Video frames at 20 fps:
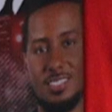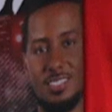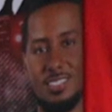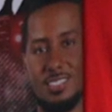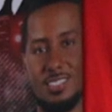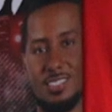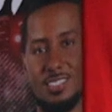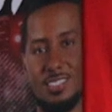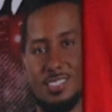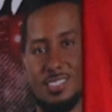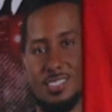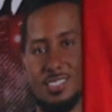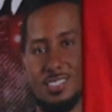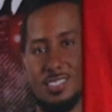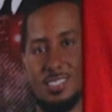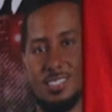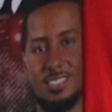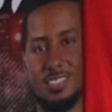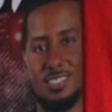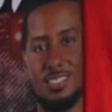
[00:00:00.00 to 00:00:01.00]

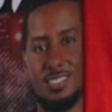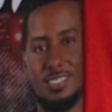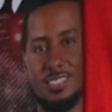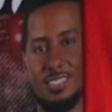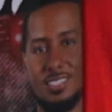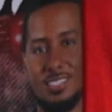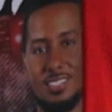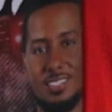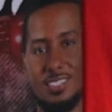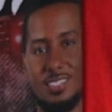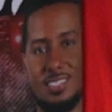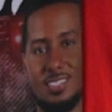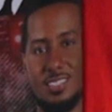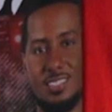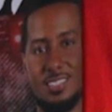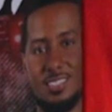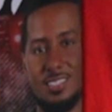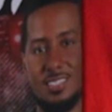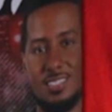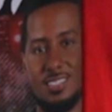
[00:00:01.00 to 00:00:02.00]

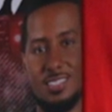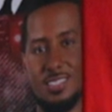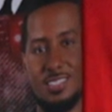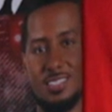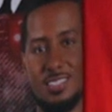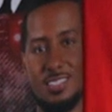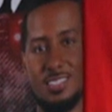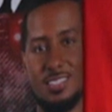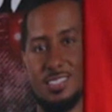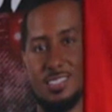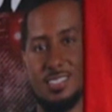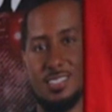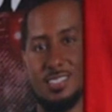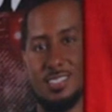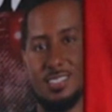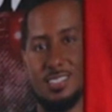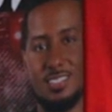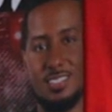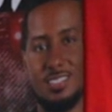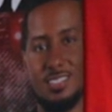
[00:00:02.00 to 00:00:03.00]

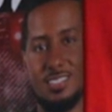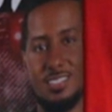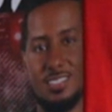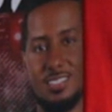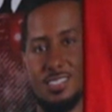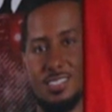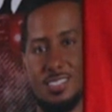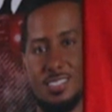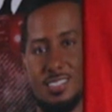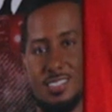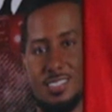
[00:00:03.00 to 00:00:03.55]
[no speech]